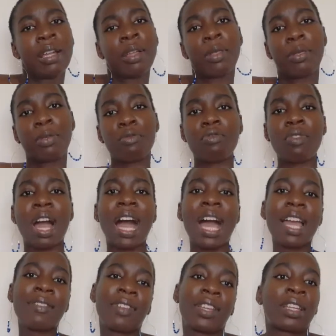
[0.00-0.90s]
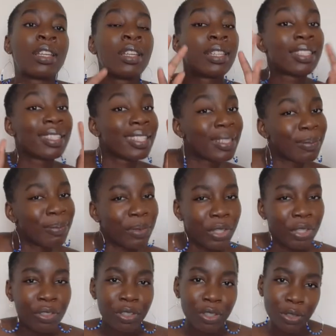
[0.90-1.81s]
thriving,
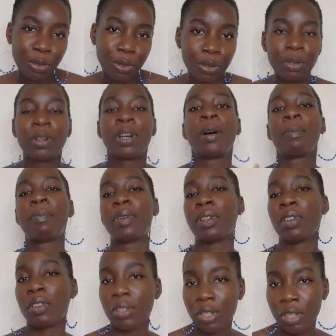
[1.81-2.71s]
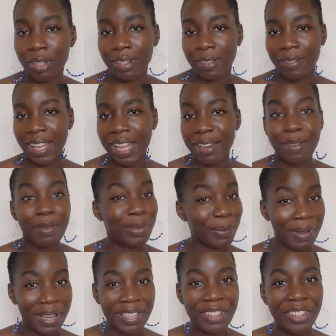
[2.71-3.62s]
spiritual, but not too
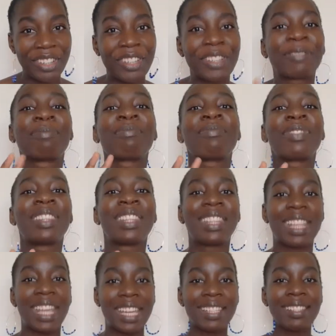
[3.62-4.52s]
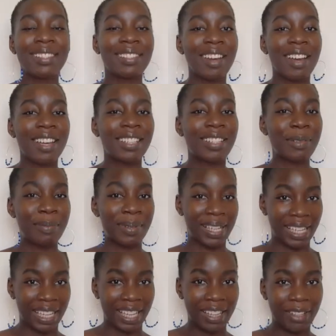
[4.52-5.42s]
developed, mind you, they start to
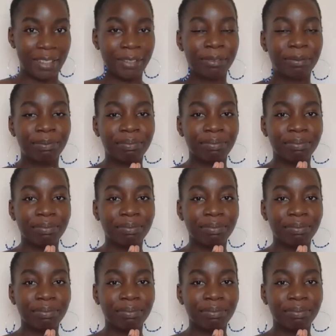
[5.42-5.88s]
believe